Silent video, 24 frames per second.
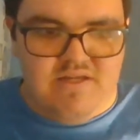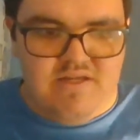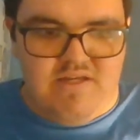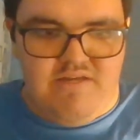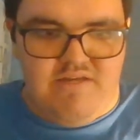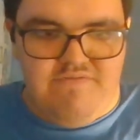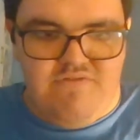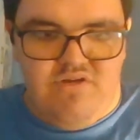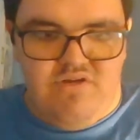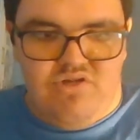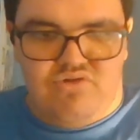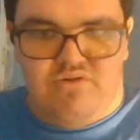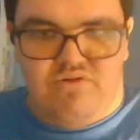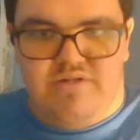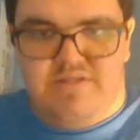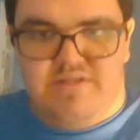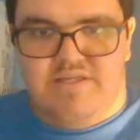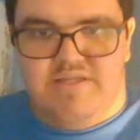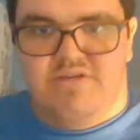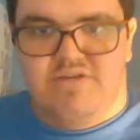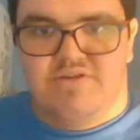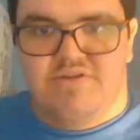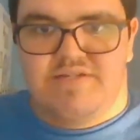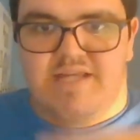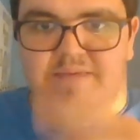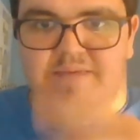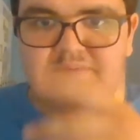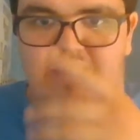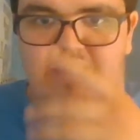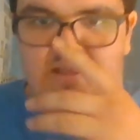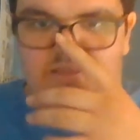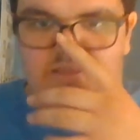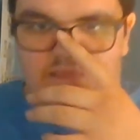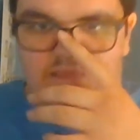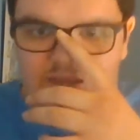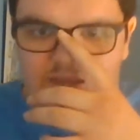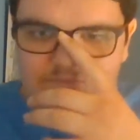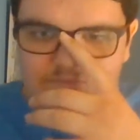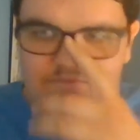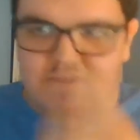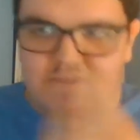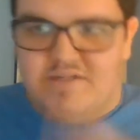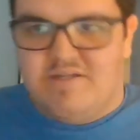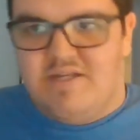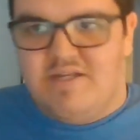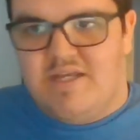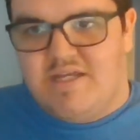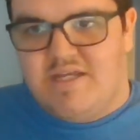If you enjoyed it, click or tap that like
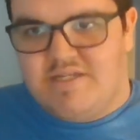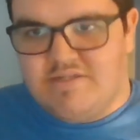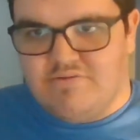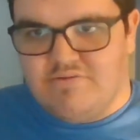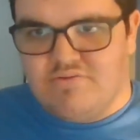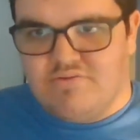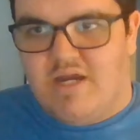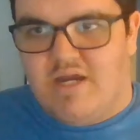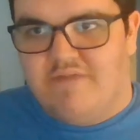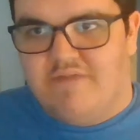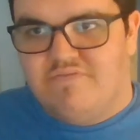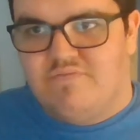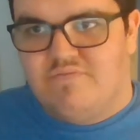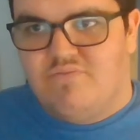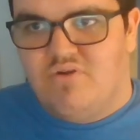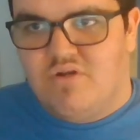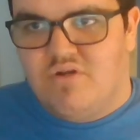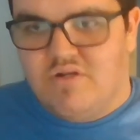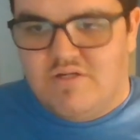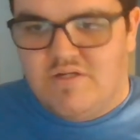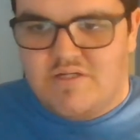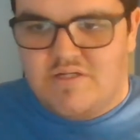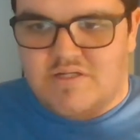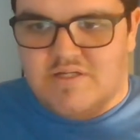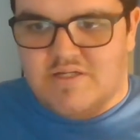button and subscribe for more.